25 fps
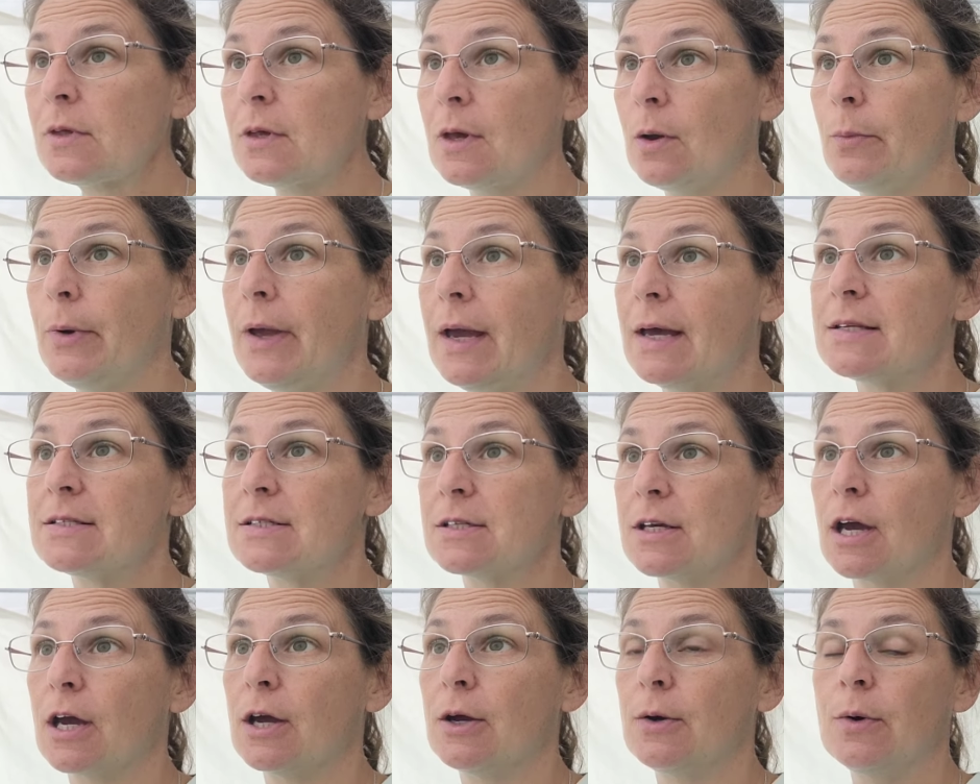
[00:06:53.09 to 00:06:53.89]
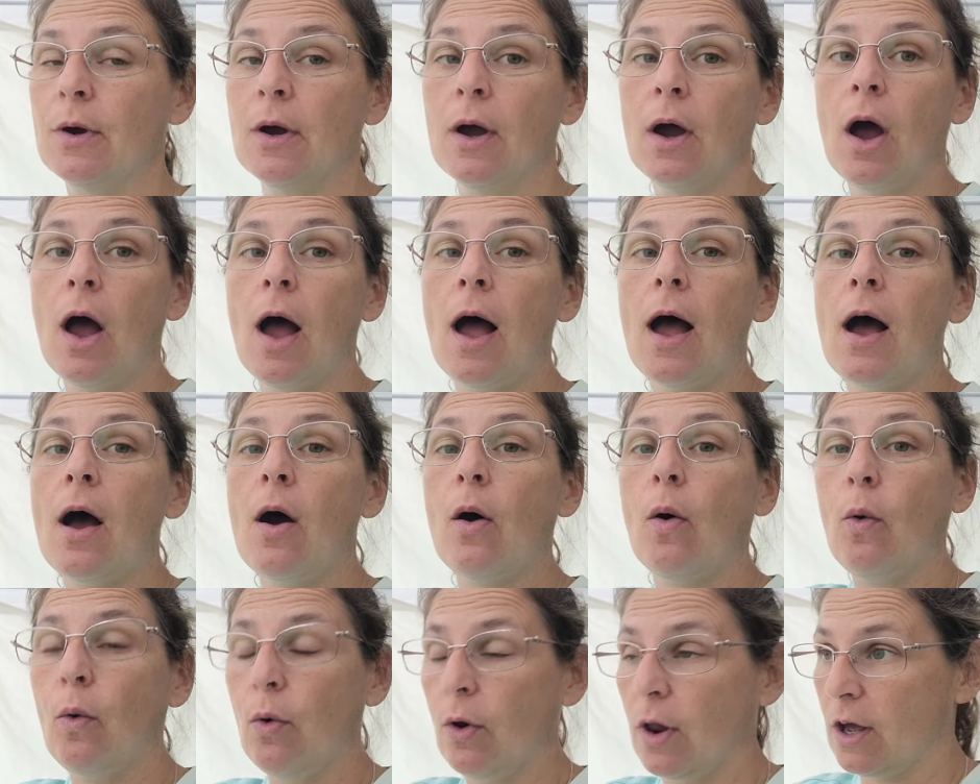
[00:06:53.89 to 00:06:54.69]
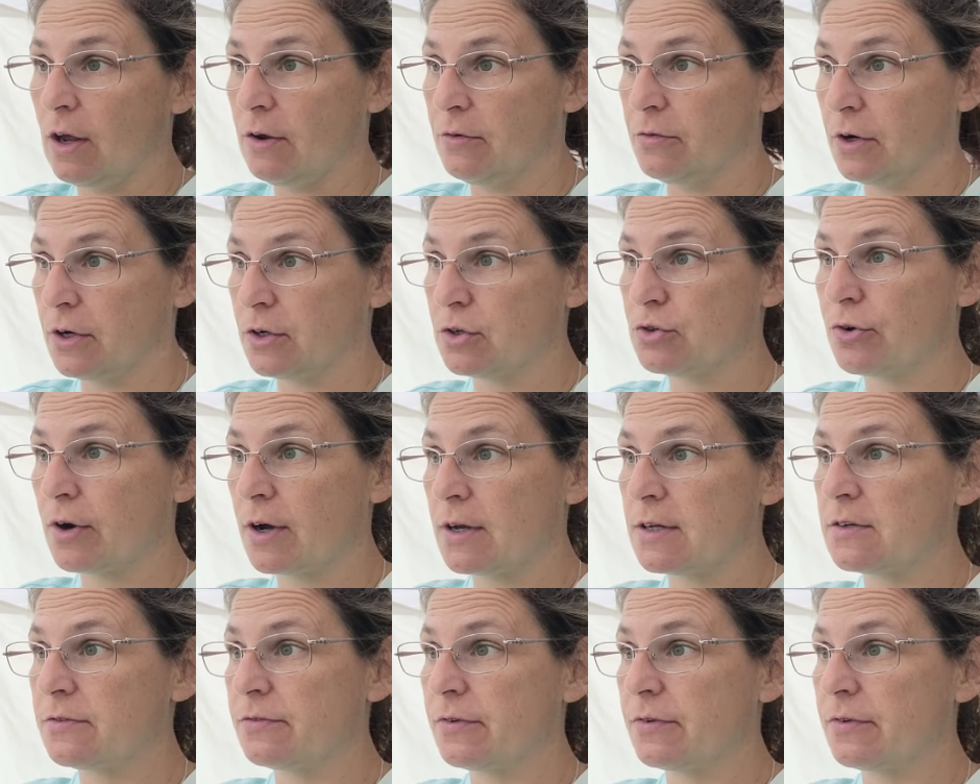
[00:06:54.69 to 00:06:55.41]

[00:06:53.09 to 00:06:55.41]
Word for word: and we had to go all over trying